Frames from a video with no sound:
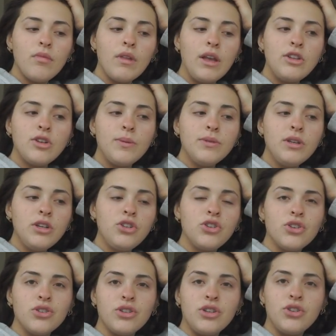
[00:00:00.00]
It's almost like
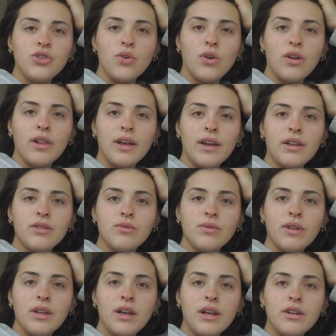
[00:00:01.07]
Jersey Shore. Like, it's
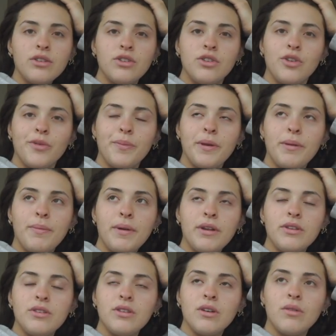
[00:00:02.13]
really kind of stupid, but
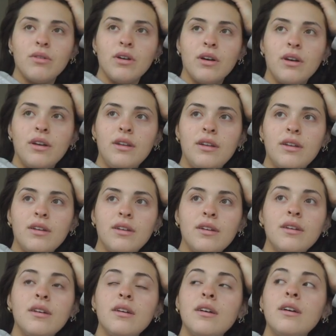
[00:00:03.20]
it's so good.
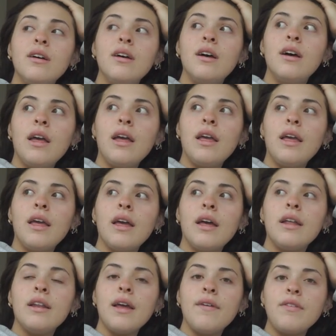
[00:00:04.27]

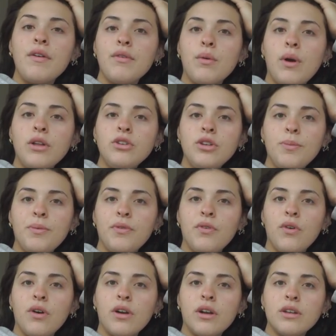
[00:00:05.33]
And I've never watched it
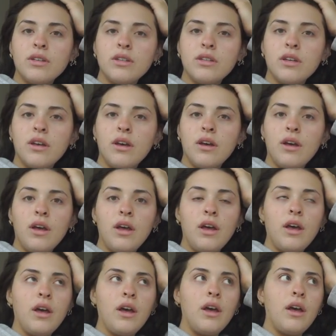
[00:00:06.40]
before because it's a
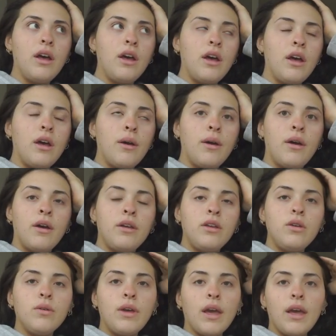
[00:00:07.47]

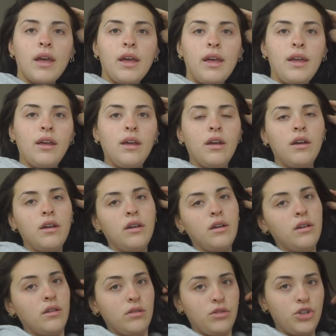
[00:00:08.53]
UK
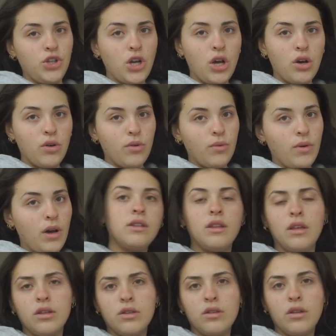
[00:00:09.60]
show.
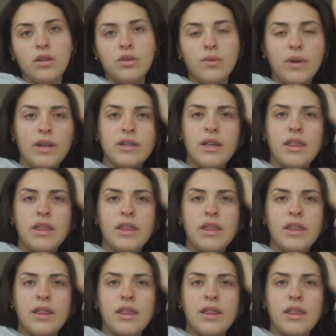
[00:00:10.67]
This one is.